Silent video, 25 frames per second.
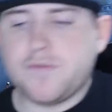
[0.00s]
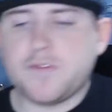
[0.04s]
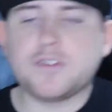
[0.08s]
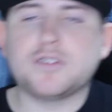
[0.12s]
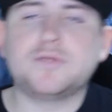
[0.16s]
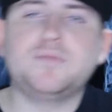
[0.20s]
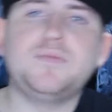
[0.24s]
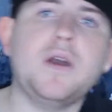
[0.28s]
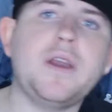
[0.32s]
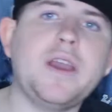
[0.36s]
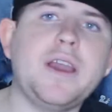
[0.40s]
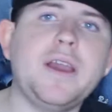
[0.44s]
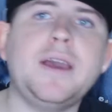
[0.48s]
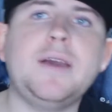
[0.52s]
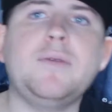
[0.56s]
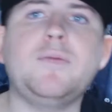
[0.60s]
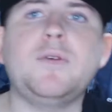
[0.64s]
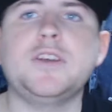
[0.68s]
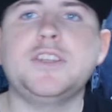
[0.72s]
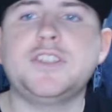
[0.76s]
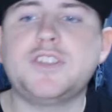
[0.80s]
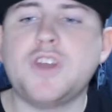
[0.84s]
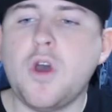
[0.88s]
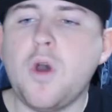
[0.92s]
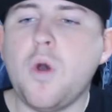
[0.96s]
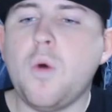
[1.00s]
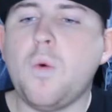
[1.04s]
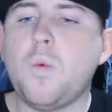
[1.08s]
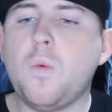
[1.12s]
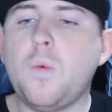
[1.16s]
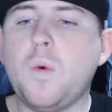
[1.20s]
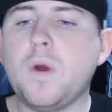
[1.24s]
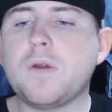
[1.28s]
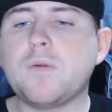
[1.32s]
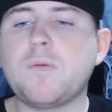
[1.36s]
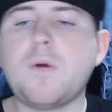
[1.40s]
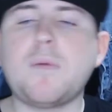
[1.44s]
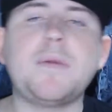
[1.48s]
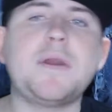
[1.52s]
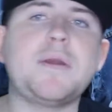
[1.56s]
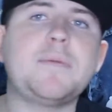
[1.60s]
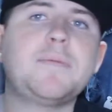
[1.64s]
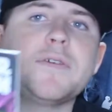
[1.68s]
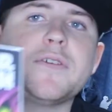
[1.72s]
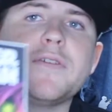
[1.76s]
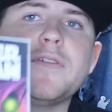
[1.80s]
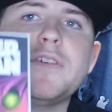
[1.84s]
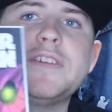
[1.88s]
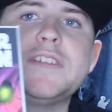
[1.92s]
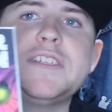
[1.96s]
first book. It was Wonder Woman
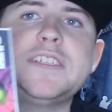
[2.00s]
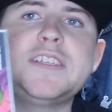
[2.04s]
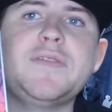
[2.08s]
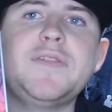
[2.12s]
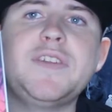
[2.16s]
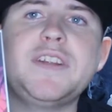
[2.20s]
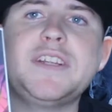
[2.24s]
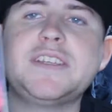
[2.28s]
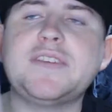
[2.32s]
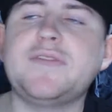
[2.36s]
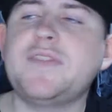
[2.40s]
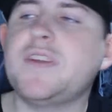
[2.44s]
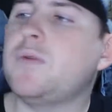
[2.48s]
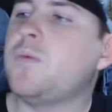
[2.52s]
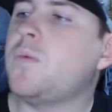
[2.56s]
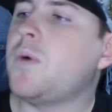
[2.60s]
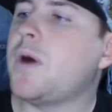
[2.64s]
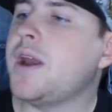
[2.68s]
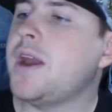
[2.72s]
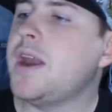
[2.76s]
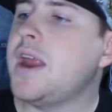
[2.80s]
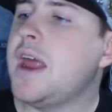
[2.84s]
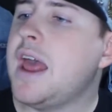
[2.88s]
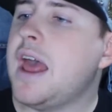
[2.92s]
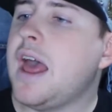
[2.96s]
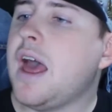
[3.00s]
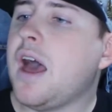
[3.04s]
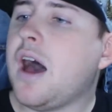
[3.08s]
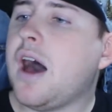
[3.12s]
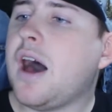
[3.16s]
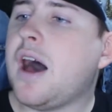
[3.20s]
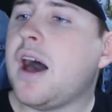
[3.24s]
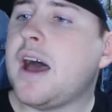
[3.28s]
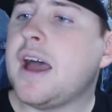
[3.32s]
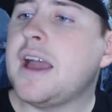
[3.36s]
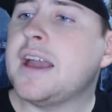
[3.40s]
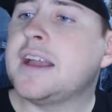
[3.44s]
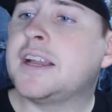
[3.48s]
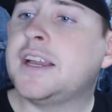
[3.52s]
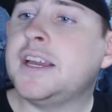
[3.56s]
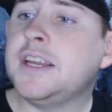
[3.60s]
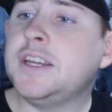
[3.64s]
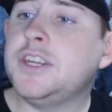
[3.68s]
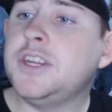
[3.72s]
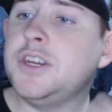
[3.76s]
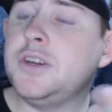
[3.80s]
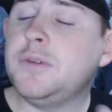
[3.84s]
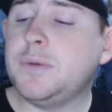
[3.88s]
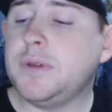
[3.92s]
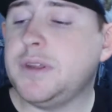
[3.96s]
number 771,
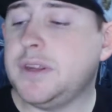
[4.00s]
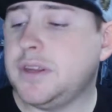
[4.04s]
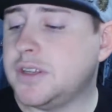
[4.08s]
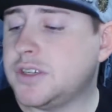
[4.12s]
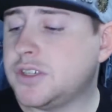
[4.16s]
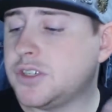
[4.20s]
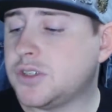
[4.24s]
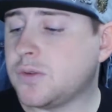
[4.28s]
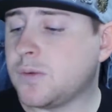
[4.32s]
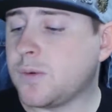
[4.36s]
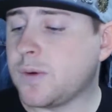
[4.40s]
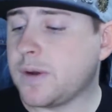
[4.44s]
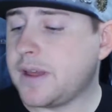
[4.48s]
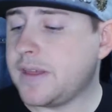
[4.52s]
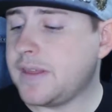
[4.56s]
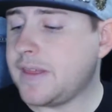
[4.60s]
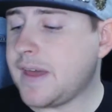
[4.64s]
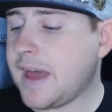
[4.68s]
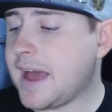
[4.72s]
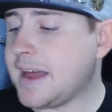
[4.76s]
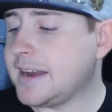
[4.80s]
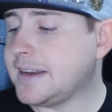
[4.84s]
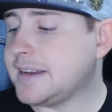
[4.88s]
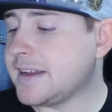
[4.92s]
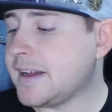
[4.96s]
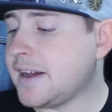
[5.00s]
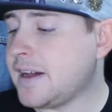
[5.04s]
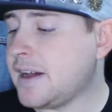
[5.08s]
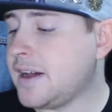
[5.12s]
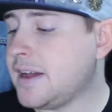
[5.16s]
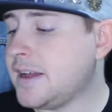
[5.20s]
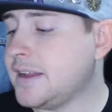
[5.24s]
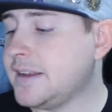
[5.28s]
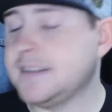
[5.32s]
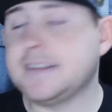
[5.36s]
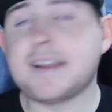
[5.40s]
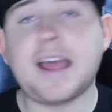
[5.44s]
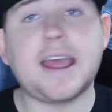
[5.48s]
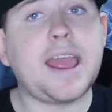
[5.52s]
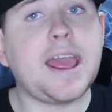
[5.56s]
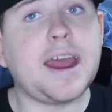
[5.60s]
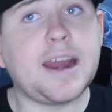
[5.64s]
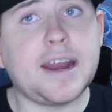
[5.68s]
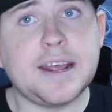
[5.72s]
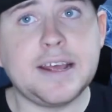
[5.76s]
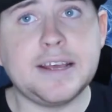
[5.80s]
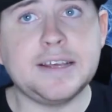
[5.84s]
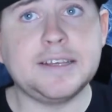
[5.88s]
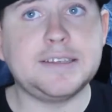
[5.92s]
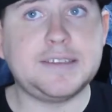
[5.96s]
continuing the story that
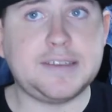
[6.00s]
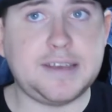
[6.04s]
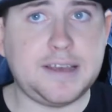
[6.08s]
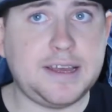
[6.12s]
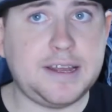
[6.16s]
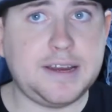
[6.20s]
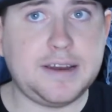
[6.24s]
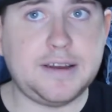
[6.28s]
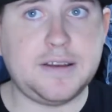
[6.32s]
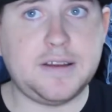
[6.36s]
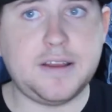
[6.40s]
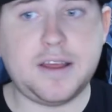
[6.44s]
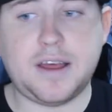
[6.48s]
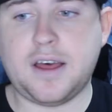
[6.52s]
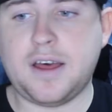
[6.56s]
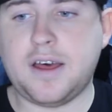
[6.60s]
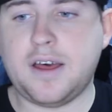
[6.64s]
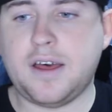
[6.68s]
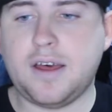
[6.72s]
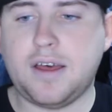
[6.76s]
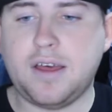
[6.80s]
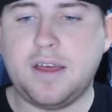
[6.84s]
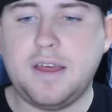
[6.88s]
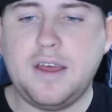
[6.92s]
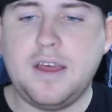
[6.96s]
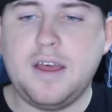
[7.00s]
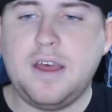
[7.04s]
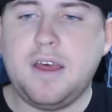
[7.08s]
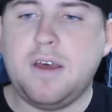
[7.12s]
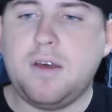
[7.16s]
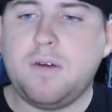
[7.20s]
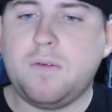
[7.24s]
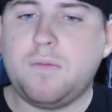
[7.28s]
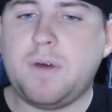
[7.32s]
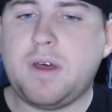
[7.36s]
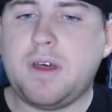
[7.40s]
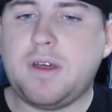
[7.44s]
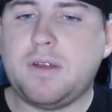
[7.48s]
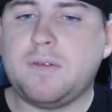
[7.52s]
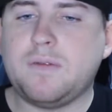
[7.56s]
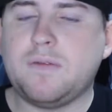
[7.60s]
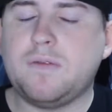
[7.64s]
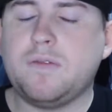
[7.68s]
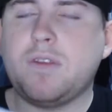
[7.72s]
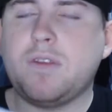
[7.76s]
Diana is in, well,